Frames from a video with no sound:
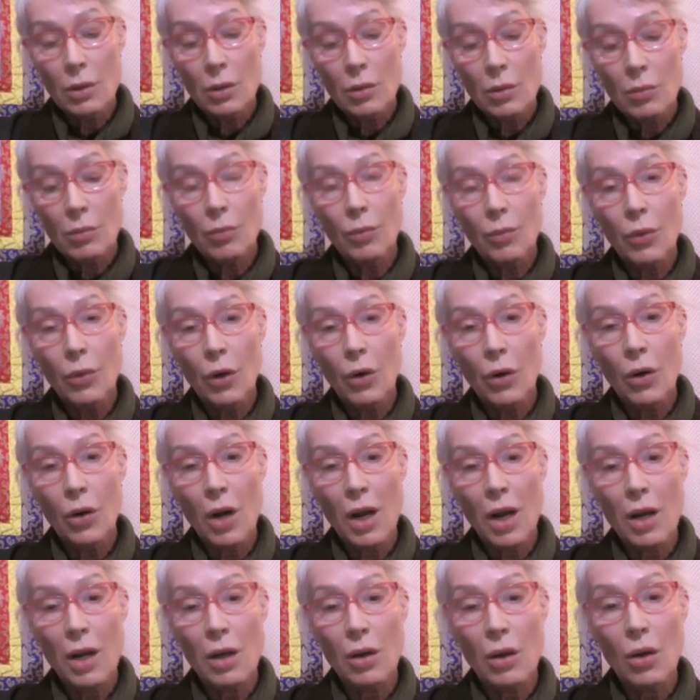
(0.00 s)
But
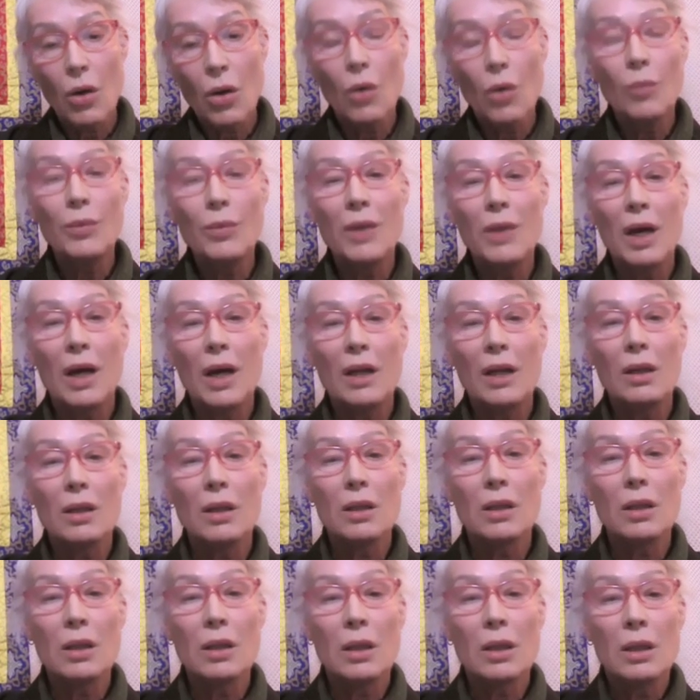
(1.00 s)
I hope that
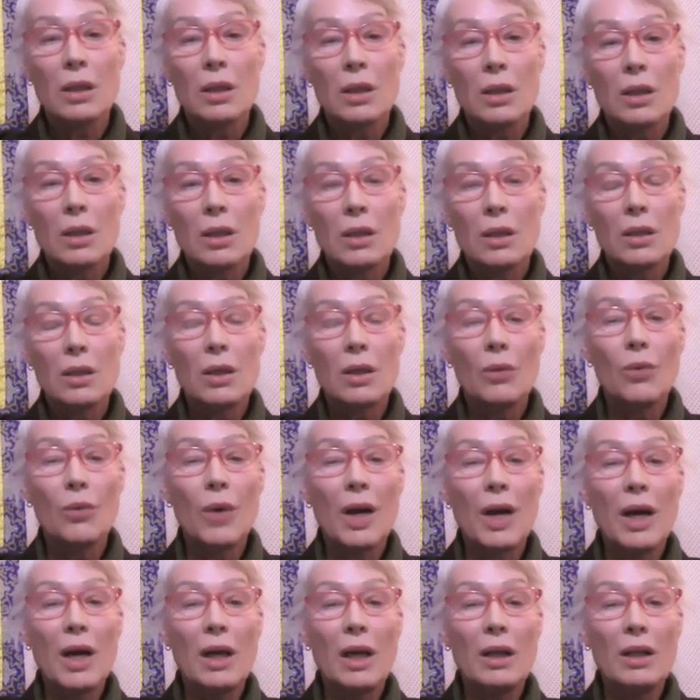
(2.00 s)
the
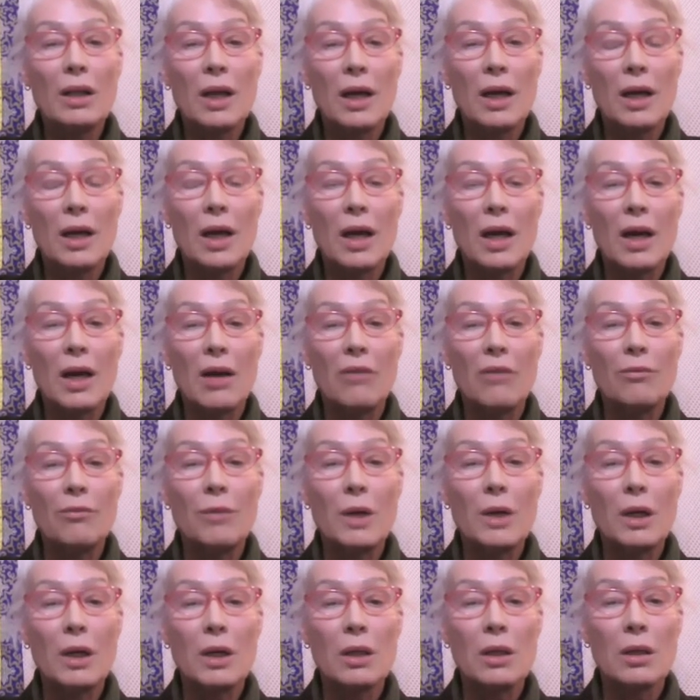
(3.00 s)
way that I have
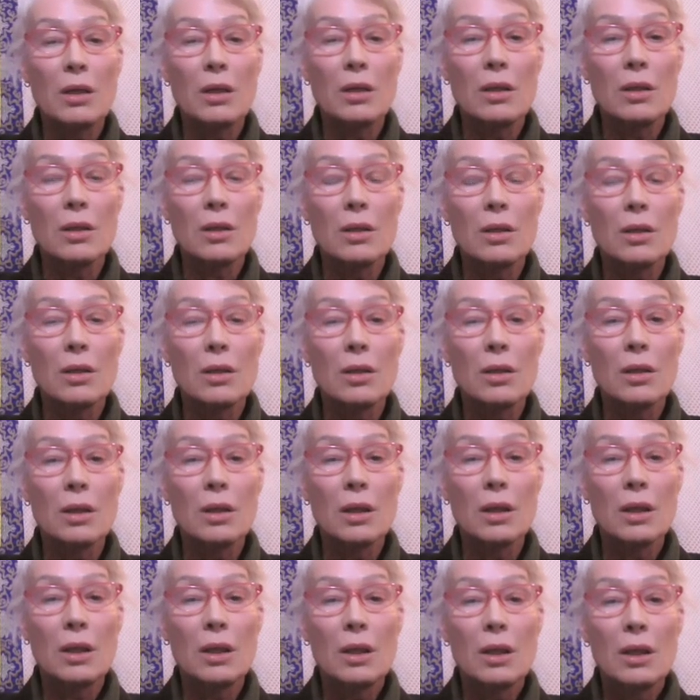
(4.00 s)
been
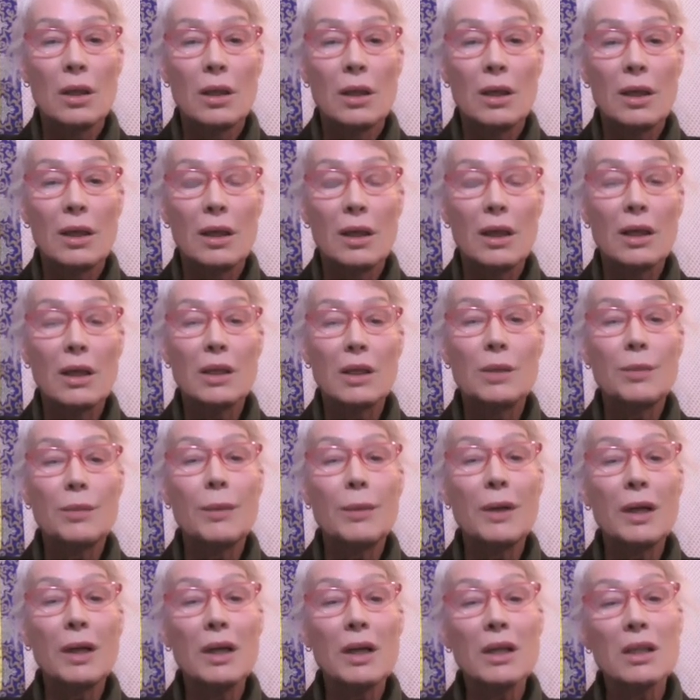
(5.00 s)

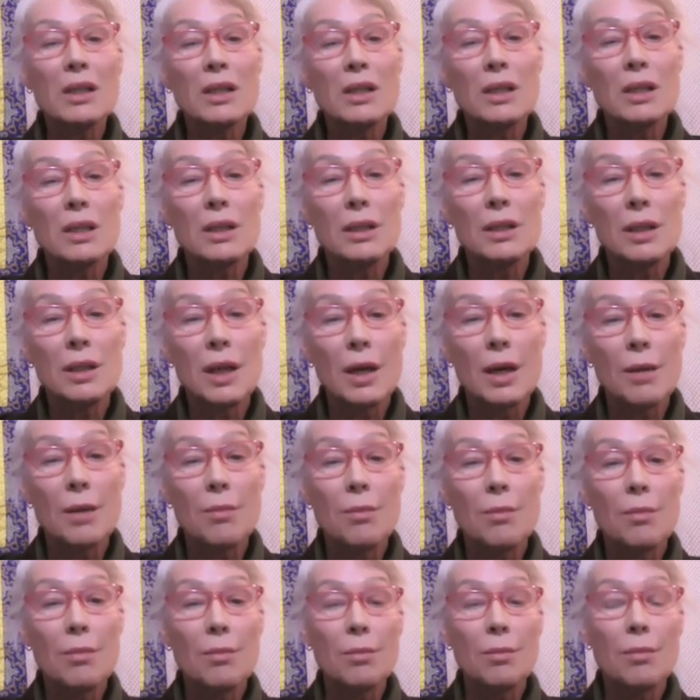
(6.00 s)
experiencing
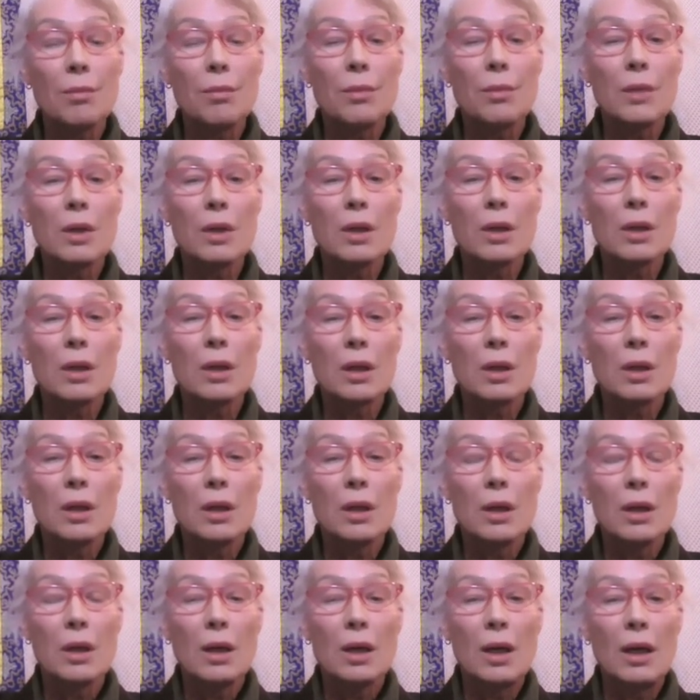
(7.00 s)
them
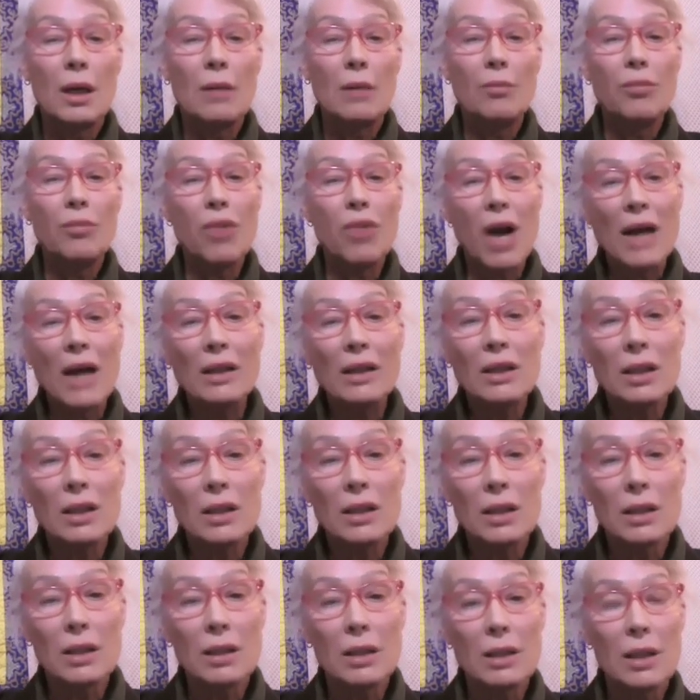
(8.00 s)
and
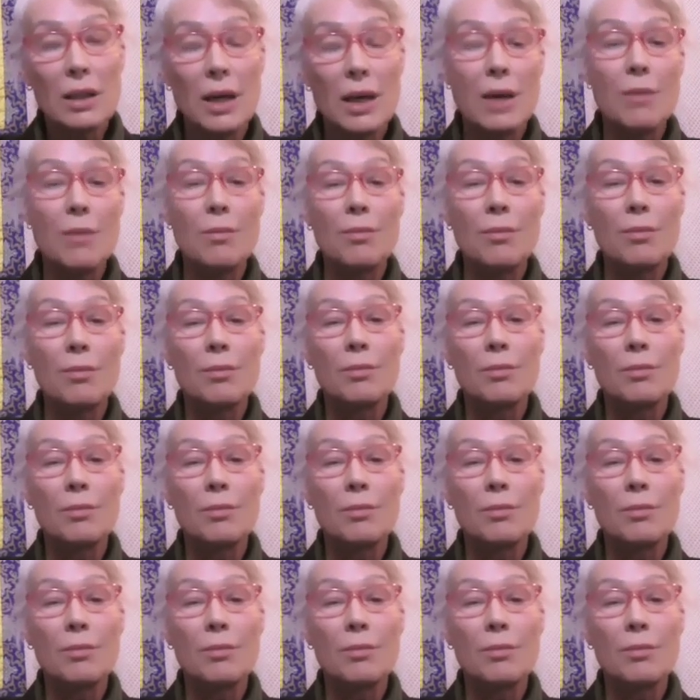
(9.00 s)
practicing them